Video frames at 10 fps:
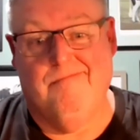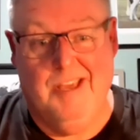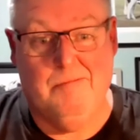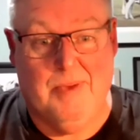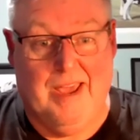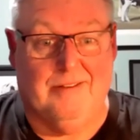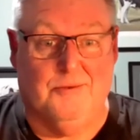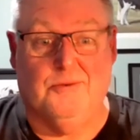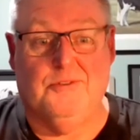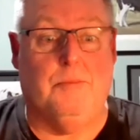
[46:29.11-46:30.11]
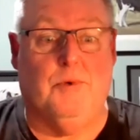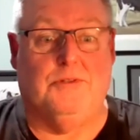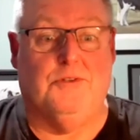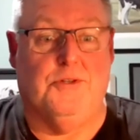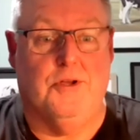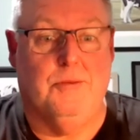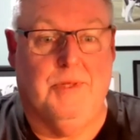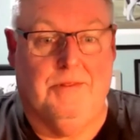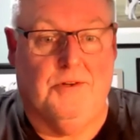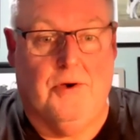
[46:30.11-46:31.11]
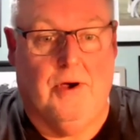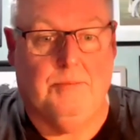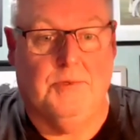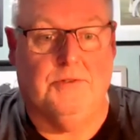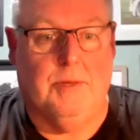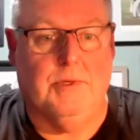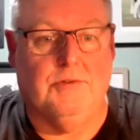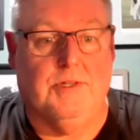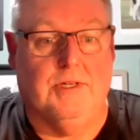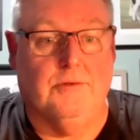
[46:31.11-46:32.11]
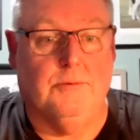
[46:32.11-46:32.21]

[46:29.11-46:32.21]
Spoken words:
impact or somewhat determine the type to some extent as